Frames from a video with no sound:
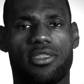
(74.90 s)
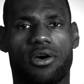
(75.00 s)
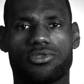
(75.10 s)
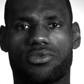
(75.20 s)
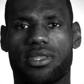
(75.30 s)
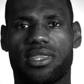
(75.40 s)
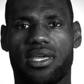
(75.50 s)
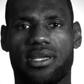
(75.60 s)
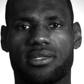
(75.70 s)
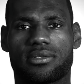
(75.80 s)
Those three
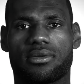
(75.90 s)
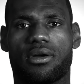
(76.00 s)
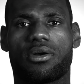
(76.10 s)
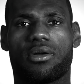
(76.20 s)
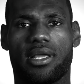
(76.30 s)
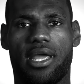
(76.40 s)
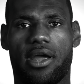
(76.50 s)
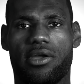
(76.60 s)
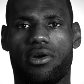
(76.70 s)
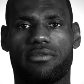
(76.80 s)
things are going to
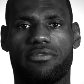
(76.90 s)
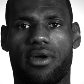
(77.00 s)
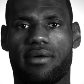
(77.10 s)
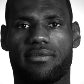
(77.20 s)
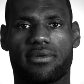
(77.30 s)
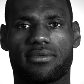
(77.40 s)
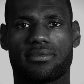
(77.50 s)
carry on forever.